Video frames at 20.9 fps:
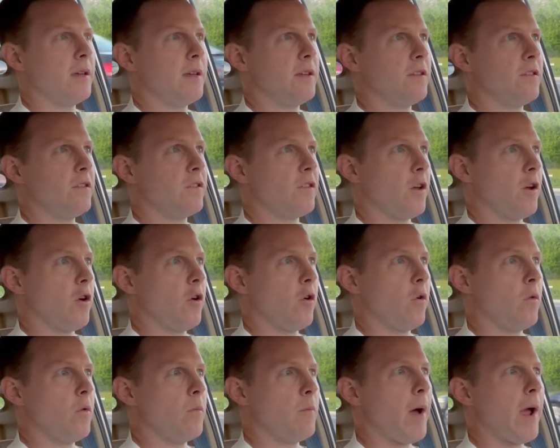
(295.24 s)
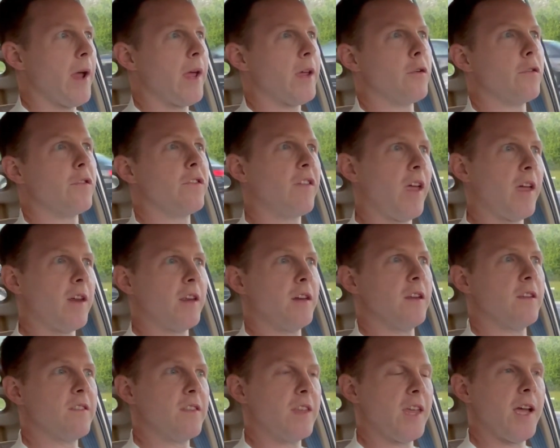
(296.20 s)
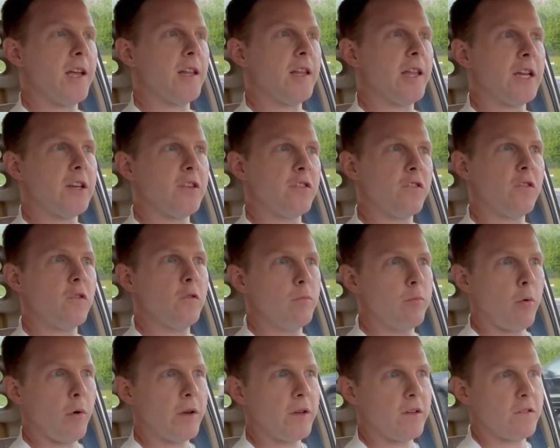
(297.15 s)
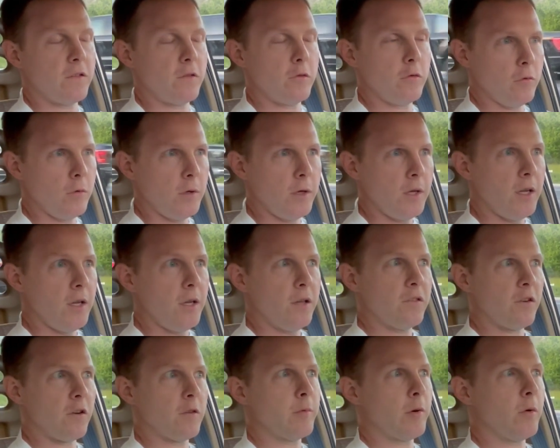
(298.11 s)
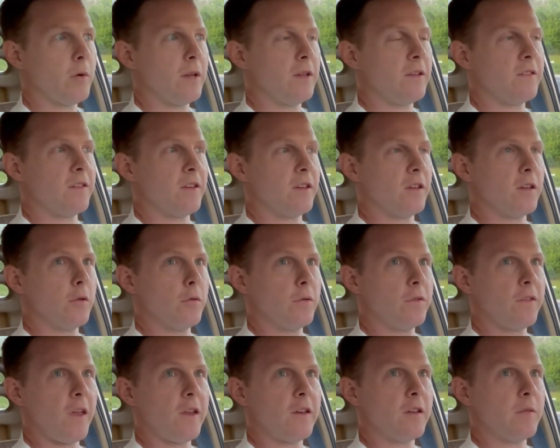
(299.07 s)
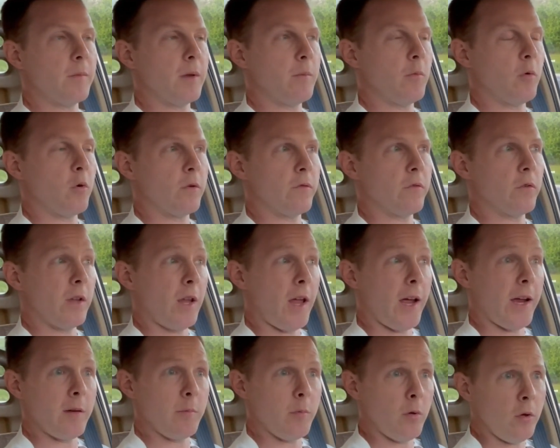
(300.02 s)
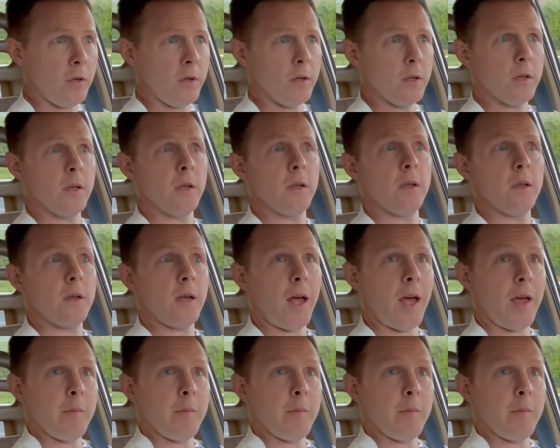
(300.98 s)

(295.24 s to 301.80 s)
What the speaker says: So my understanding is the LH 2.2 turbo ECUs tend to be more reliable, I